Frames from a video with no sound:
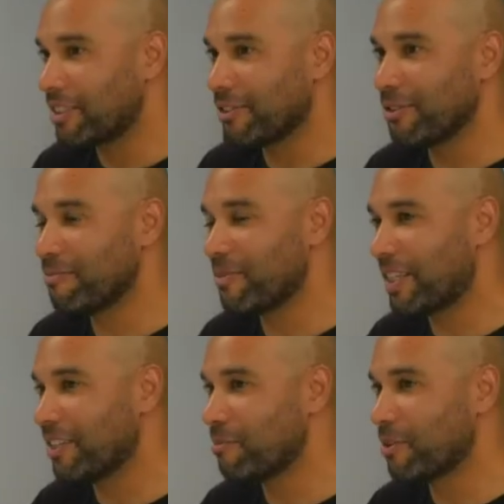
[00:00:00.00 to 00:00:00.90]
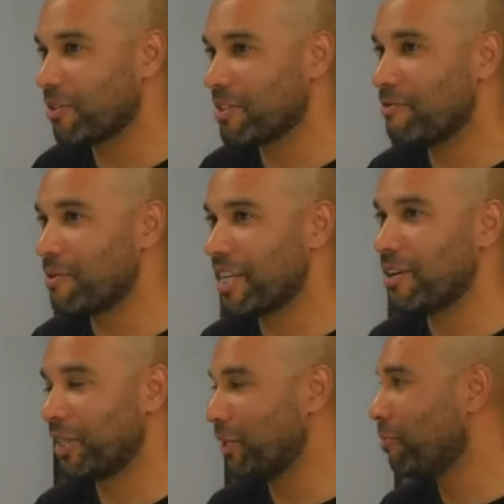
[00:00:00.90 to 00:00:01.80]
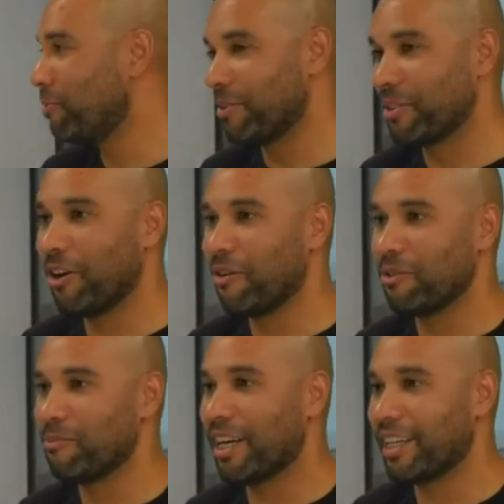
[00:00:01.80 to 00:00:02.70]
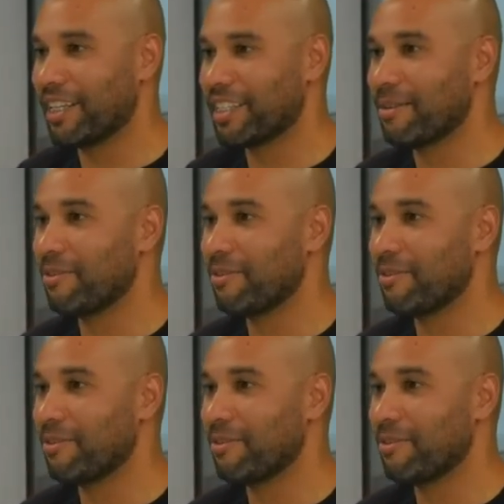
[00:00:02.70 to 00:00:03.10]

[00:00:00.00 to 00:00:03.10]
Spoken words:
not something I come across every day where you open the door in the marketing team and